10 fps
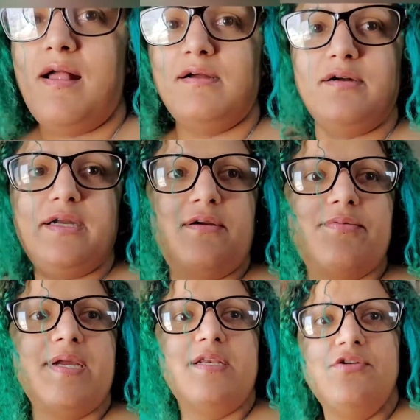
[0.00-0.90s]
Oh, I gotta
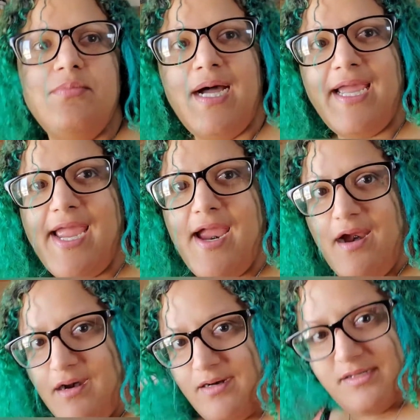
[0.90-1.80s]
redo my
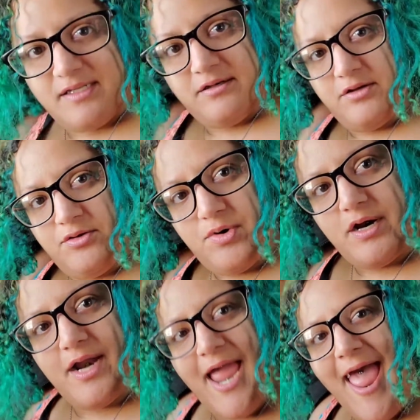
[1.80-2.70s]
hair. No, you
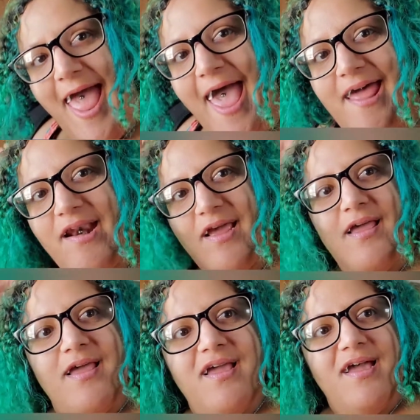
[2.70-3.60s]
wear a hat
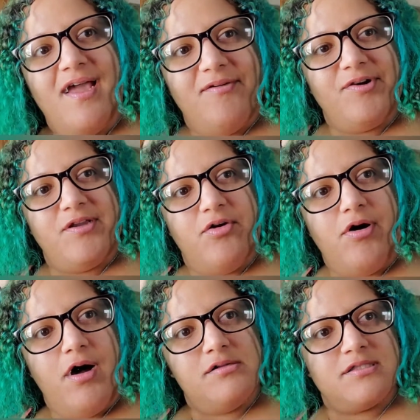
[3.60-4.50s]
when you go
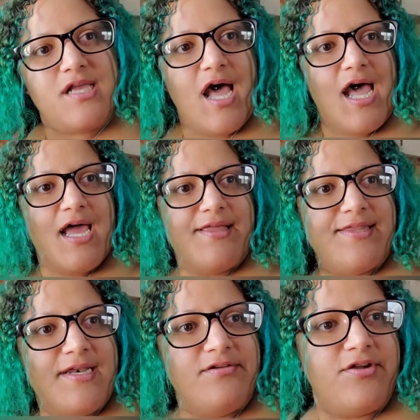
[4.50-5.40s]
outside and
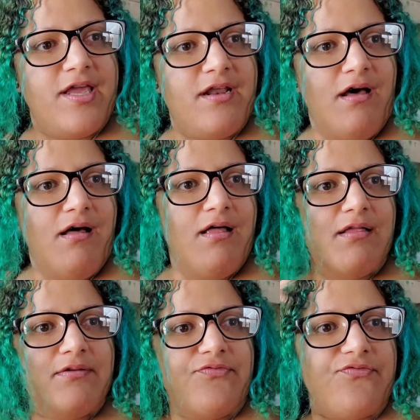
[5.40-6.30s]
then you get
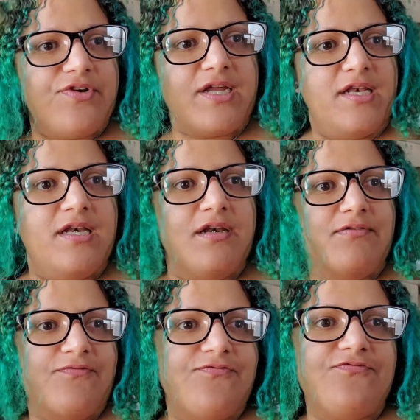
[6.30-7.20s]
all
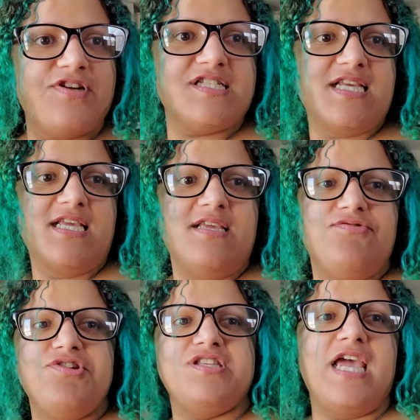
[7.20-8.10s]
freaking frizzy
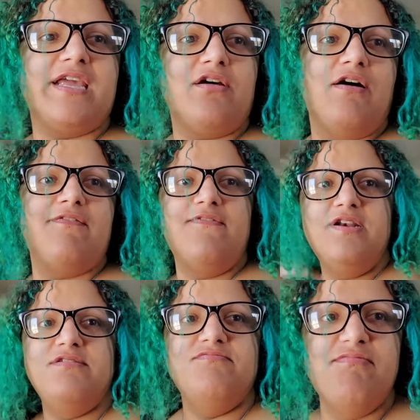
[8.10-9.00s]
and you take it off
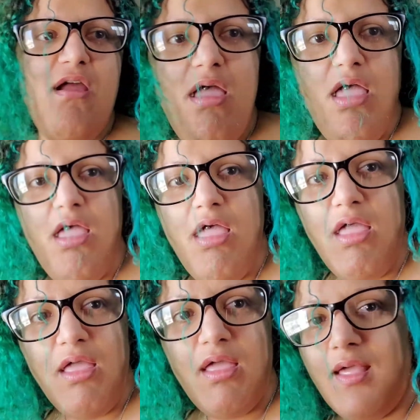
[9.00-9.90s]

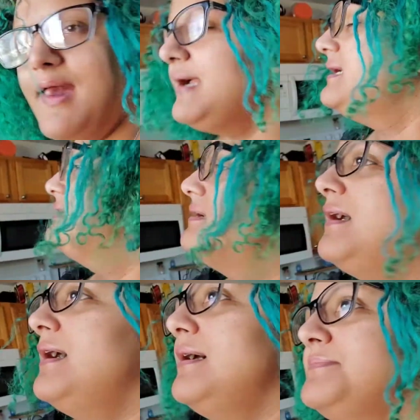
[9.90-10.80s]
and
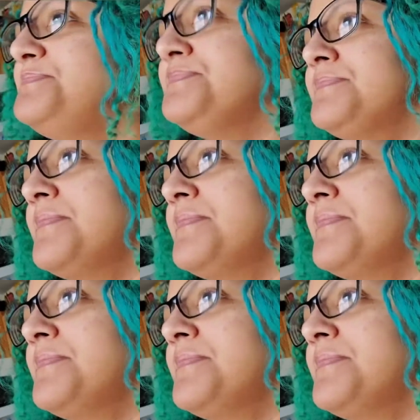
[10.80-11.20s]
um,